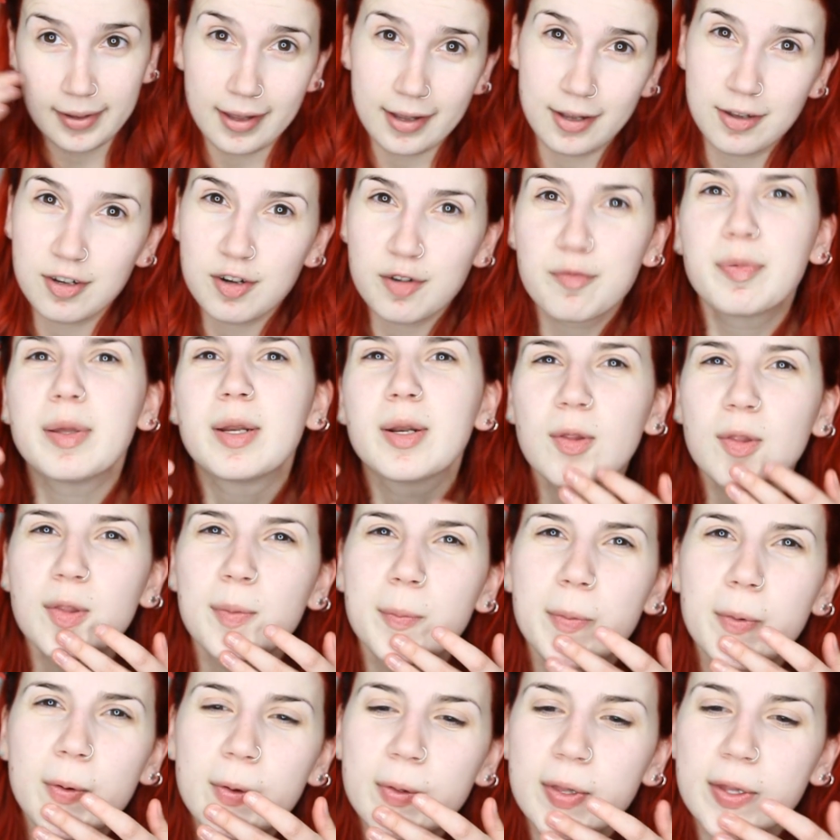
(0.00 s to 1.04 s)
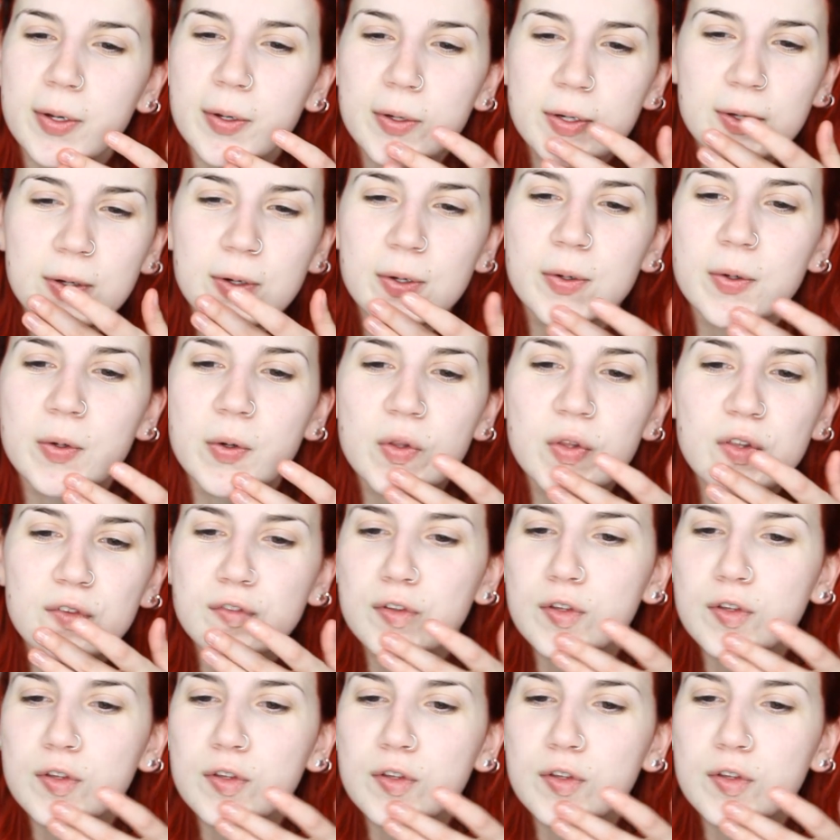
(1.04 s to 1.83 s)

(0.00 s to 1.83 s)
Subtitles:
I could have been on the ball. I could have got all the